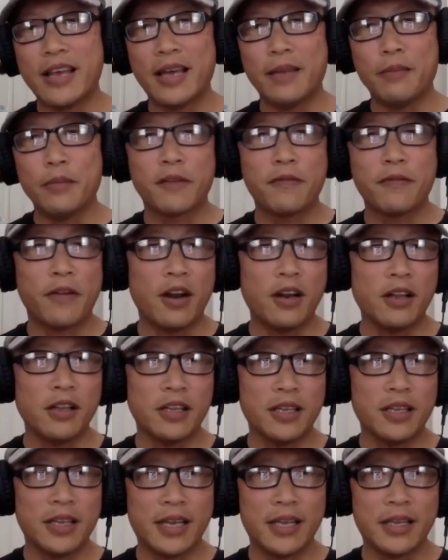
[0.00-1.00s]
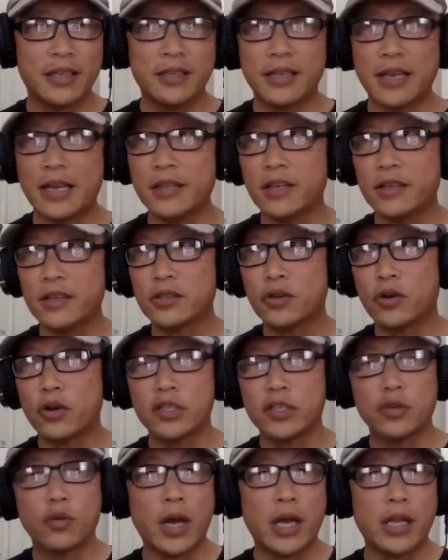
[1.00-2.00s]
that McFarlane had done those
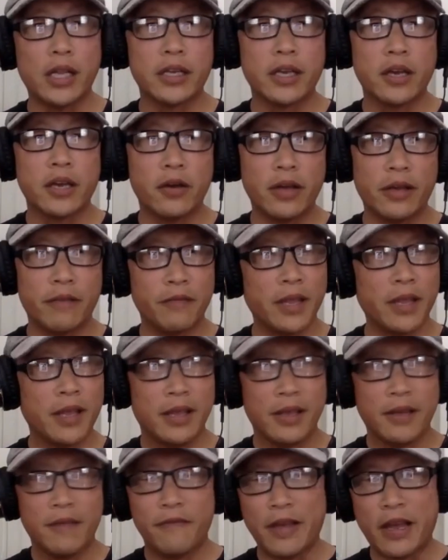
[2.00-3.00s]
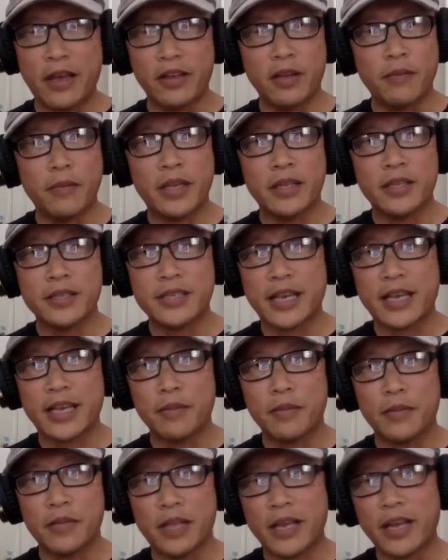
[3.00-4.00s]
toys a while ago, I found them on the
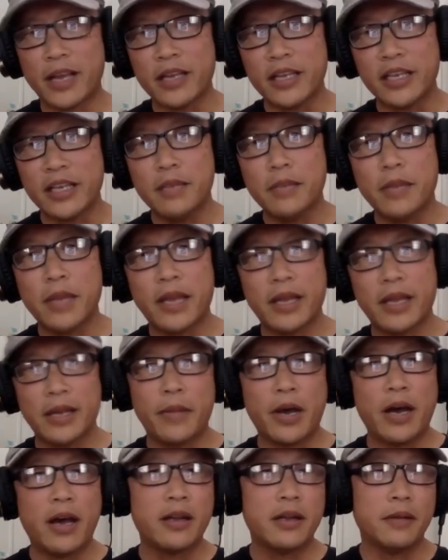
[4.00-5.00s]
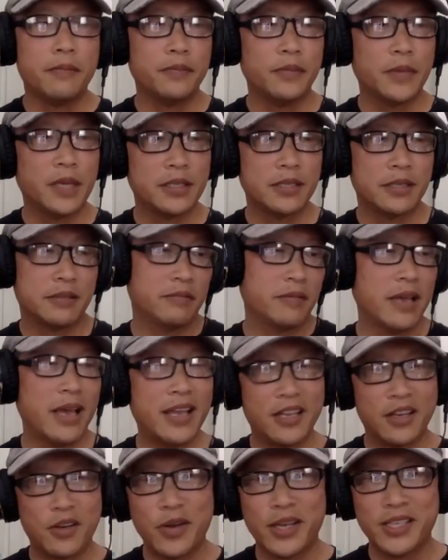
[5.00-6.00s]
second, like on eBay, and I bought them because I
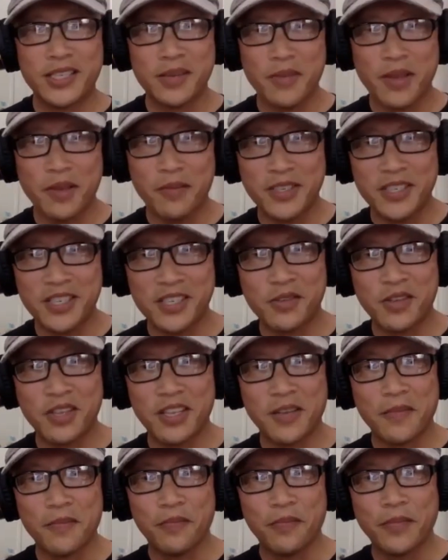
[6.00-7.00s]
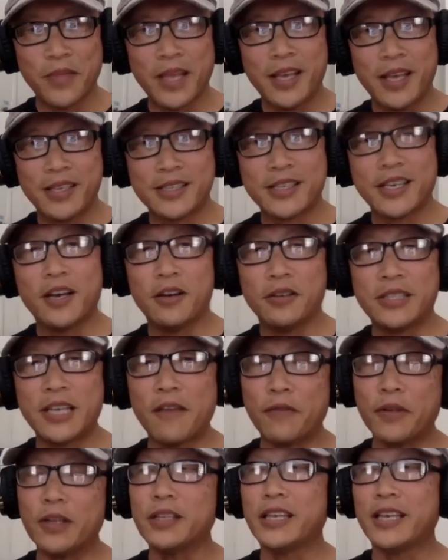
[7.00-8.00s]
had to create some images with them. So, so
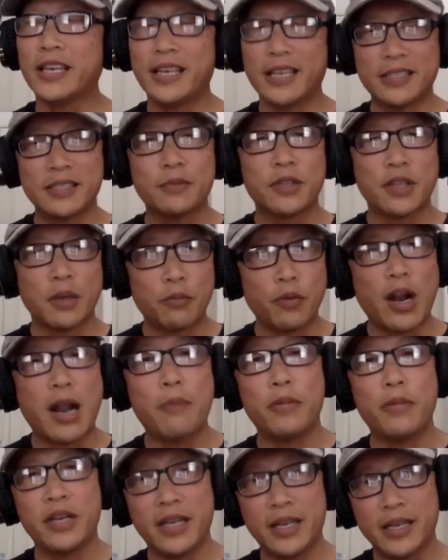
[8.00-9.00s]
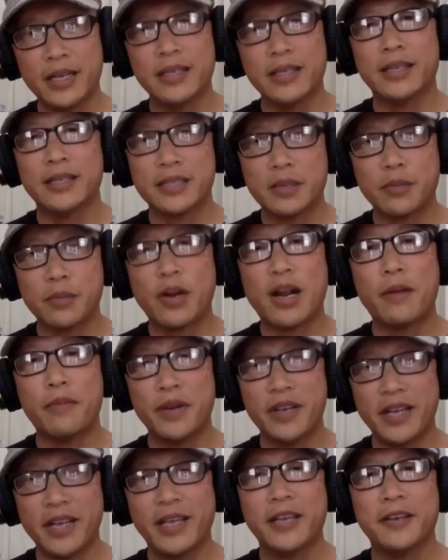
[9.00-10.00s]
definitely it's the property. It's the
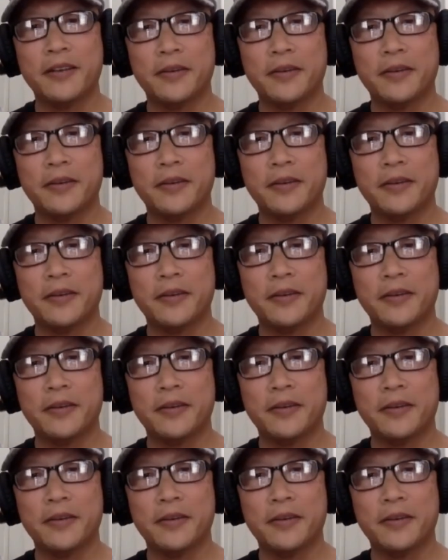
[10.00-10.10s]
property.